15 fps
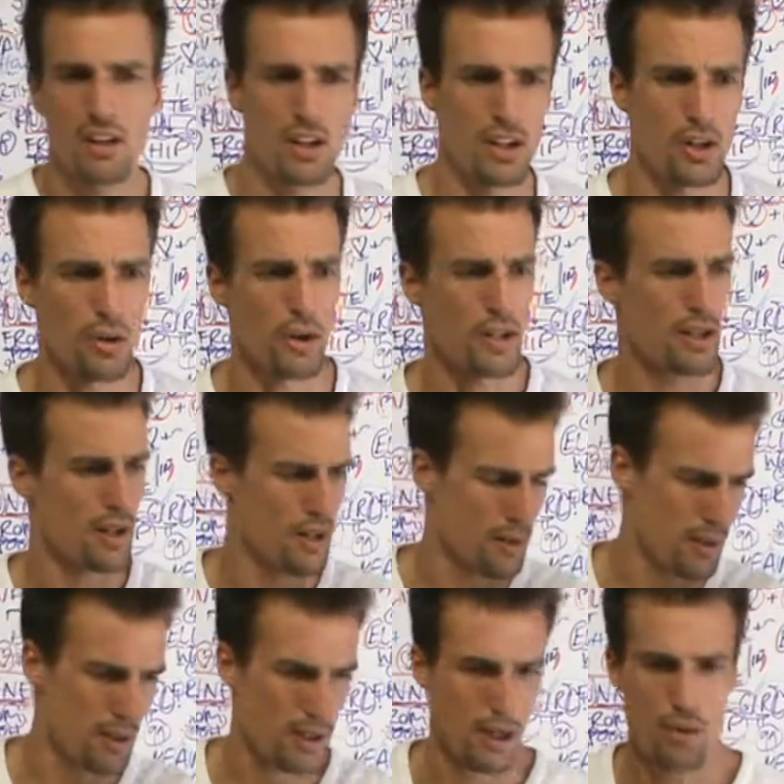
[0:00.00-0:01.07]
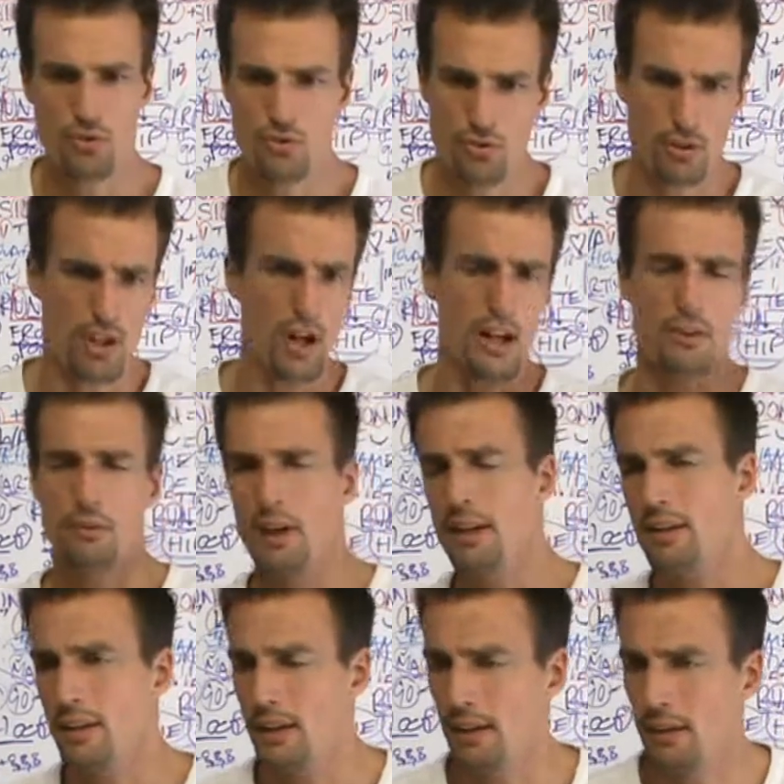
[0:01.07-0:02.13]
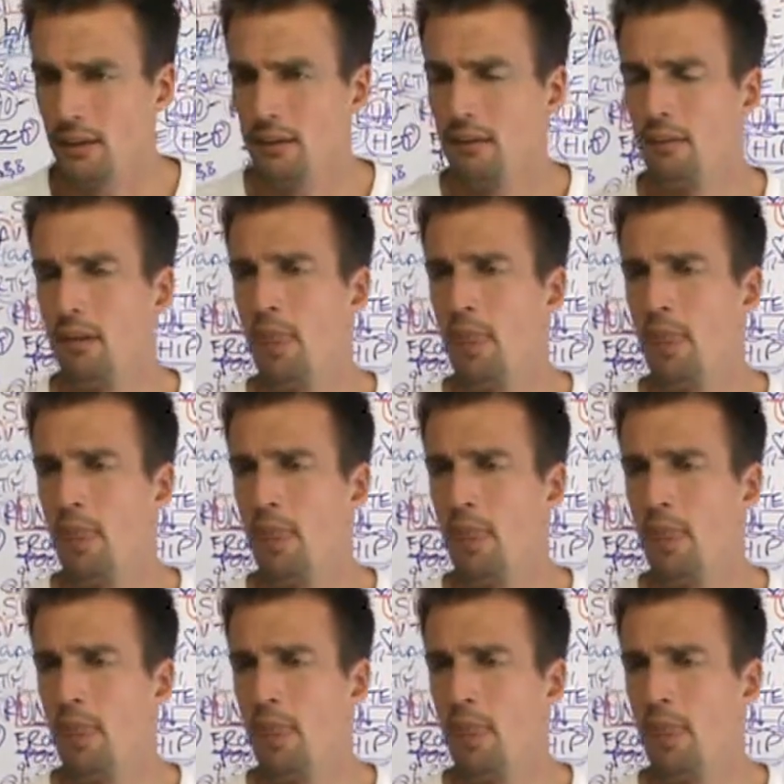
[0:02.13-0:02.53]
you know, and a house lot right there.